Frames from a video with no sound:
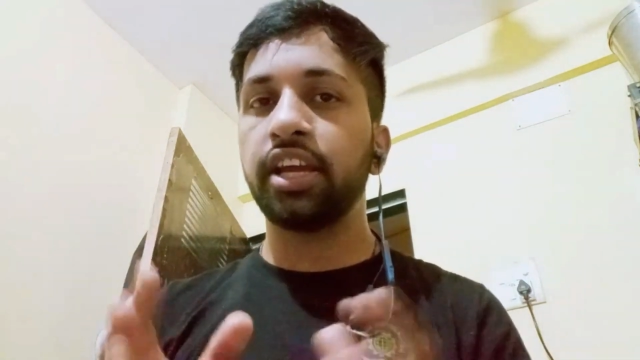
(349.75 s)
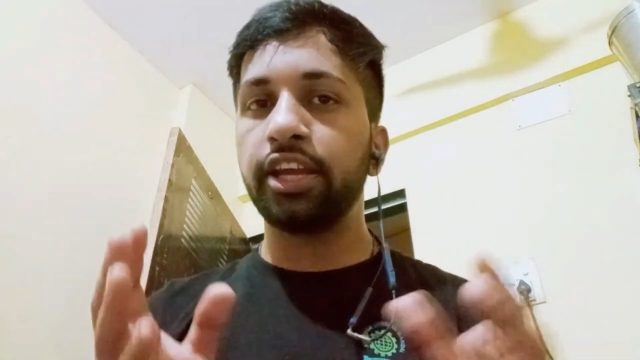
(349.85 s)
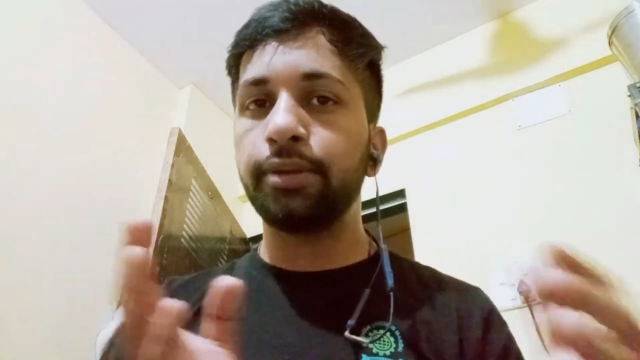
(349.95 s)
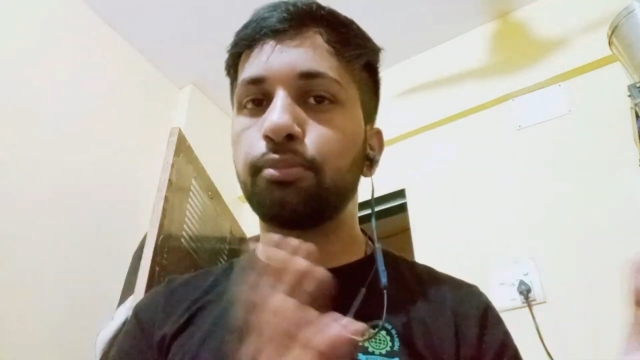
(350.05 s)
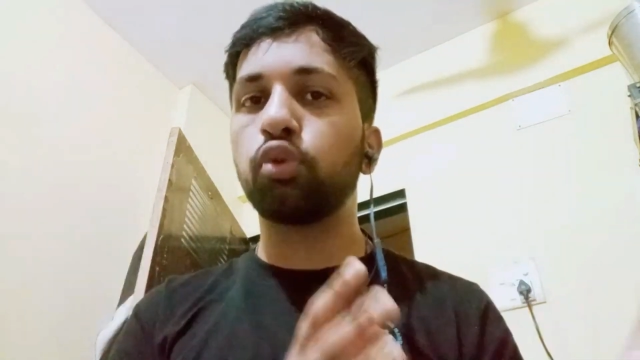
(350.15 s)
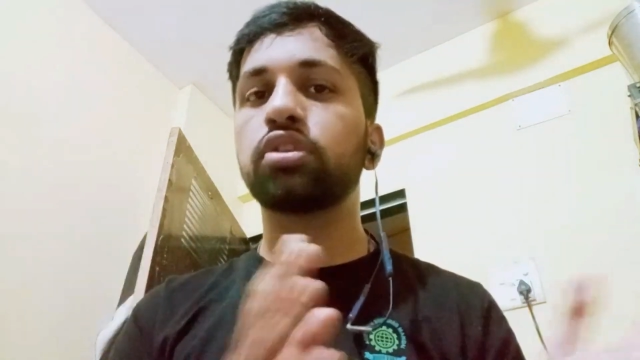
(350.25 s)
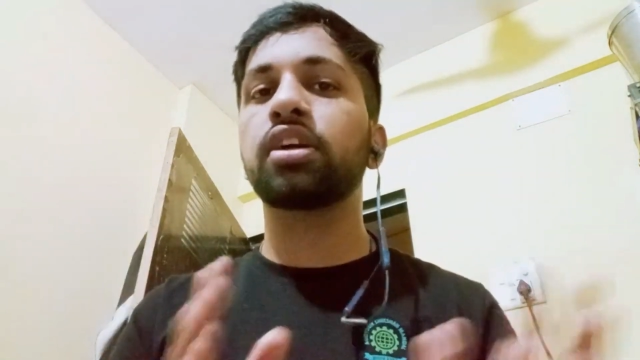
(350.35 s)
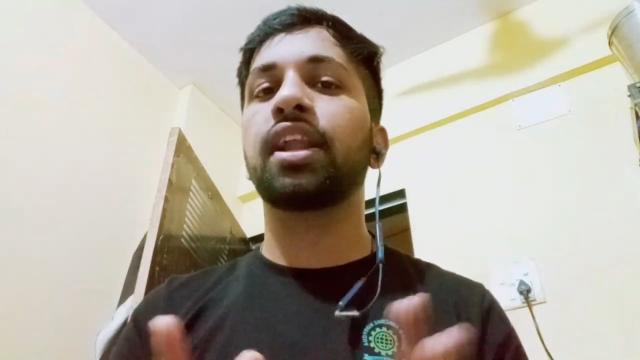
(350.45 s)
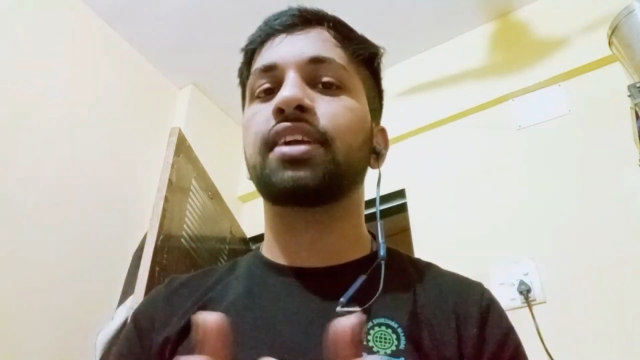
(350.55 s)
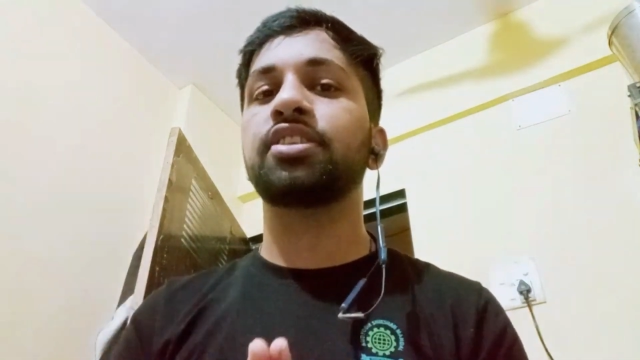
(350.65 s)
In both the
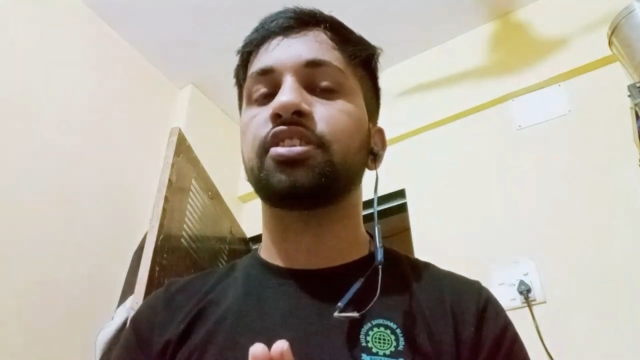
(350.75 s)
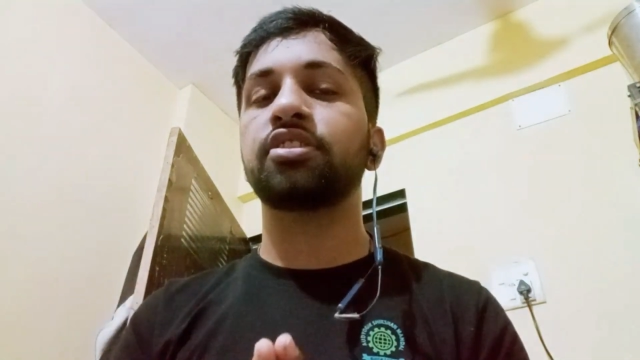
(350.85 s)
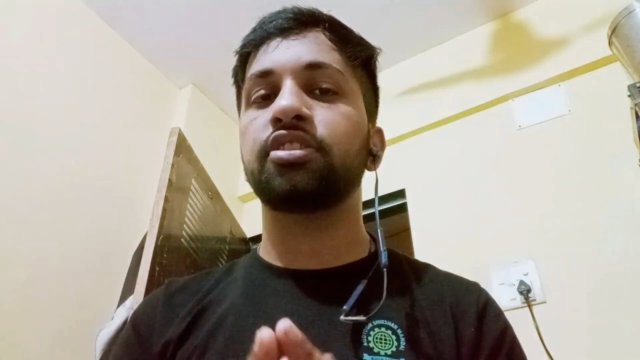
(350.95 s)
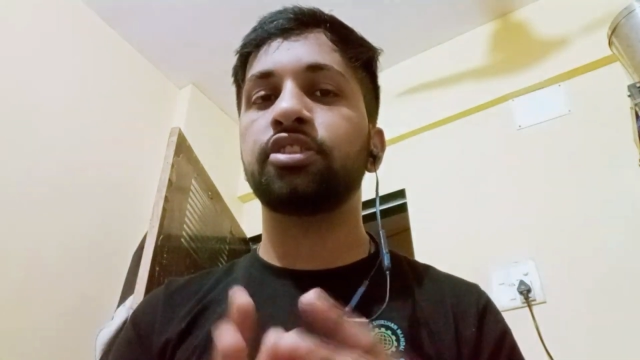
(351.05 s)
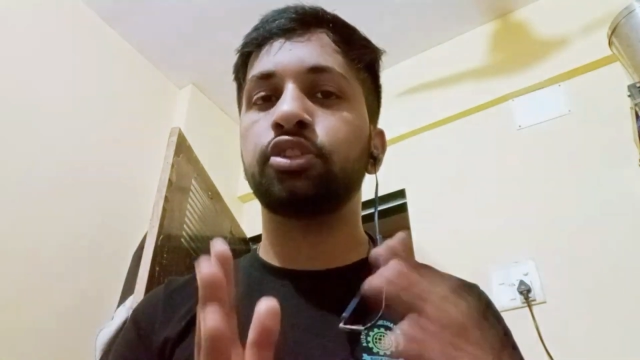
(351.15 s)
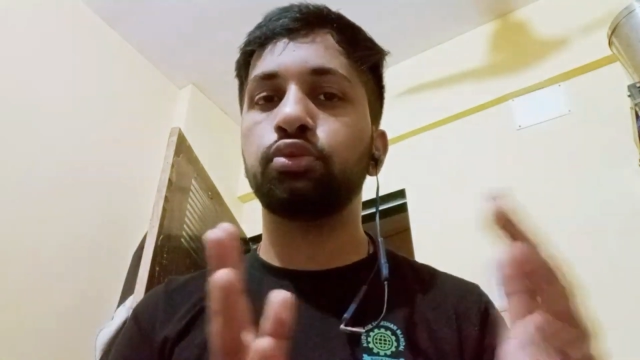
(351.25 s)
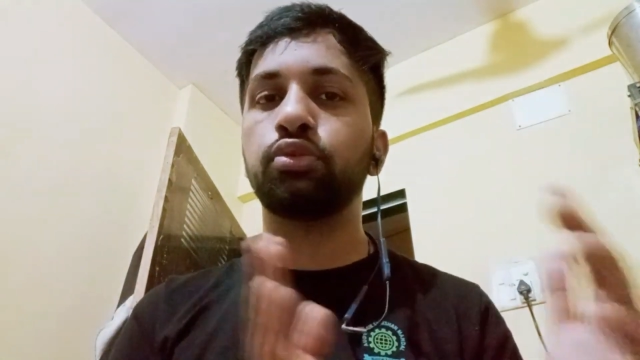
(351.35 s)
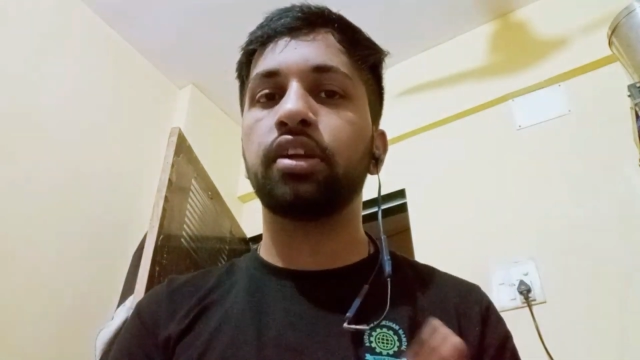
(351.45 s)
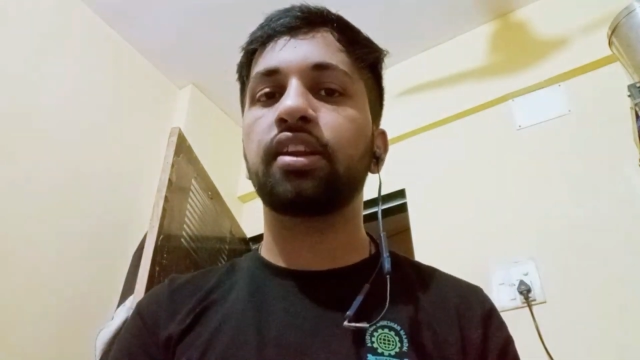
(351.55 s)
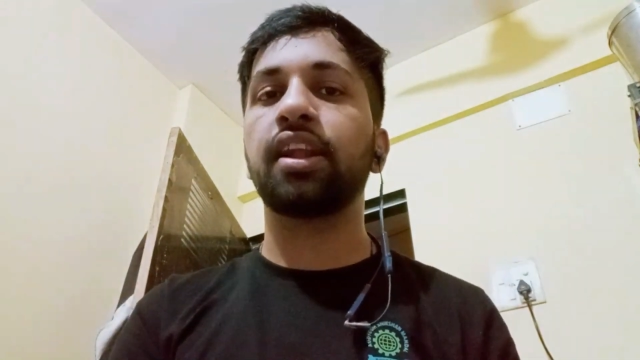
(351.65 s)
classes,
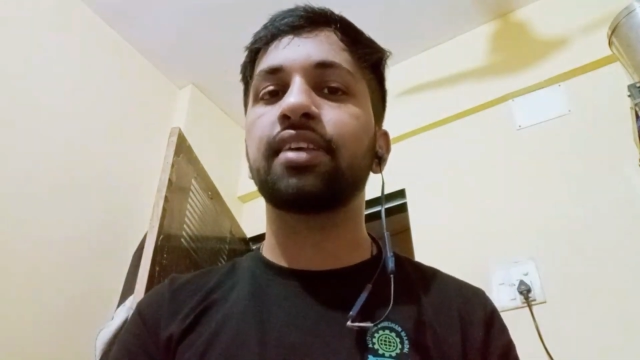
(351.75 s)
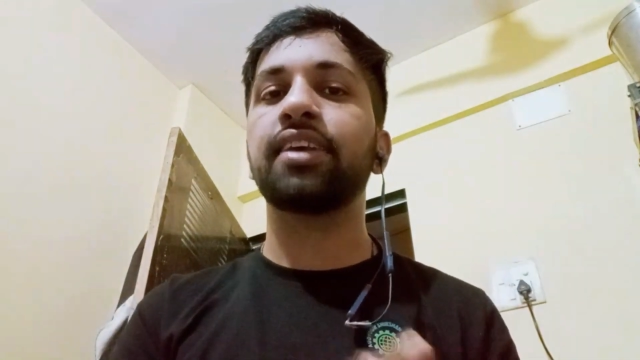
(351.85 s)
student class